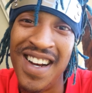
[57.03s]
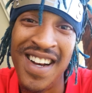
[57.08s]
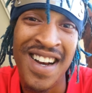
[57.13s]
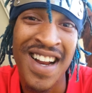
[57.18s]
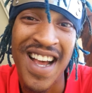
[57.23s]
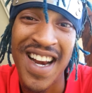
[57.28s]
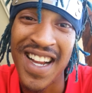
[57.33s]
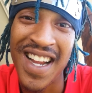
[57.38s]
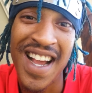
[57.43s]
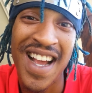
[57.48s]

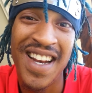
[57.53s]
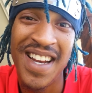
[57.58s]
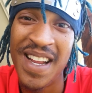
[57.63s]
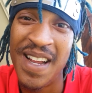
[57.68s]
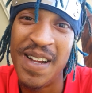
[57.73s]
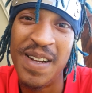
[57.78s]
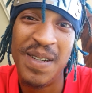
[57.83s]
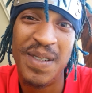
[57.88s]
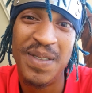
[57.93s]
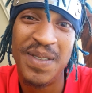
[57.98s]
Not a
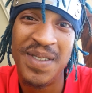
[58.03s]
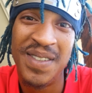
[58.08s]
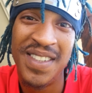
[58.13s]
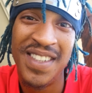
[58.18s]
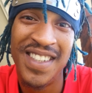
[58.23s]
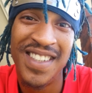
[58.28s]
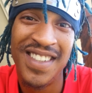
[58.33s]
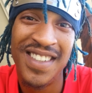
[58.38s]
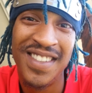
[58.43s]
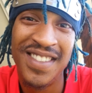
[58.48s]
goddamn.
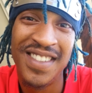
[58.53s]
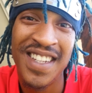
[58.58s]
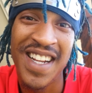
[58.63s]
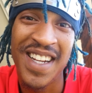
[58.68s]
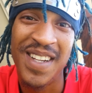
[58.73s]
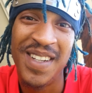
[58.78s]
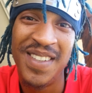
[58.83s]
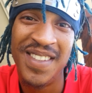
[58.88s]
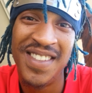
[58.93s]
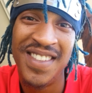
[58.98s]

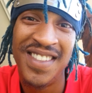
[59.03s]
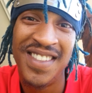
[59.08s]
Thank you.